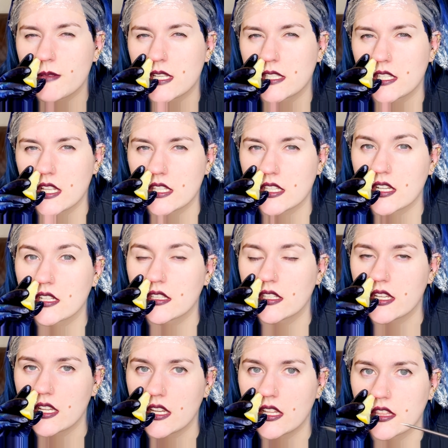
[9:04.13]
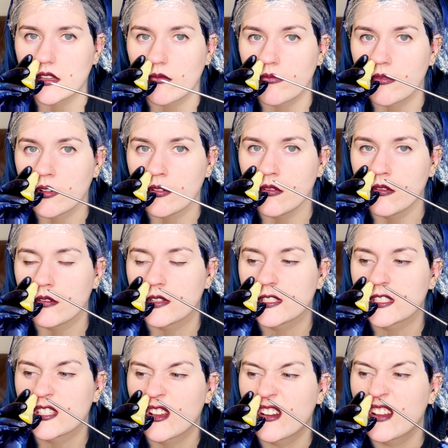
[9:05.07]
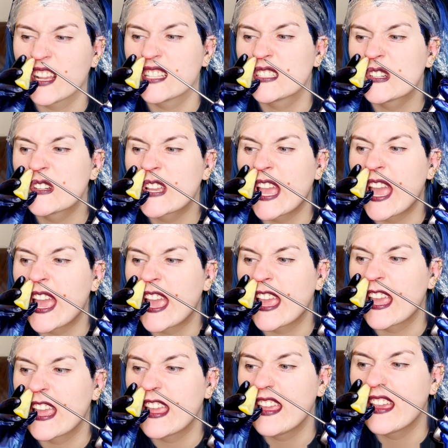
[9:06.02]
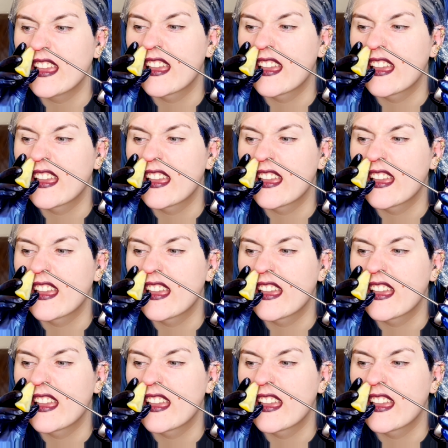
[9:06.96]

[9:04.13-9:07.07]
means it's cleaning the wound. So it's okay.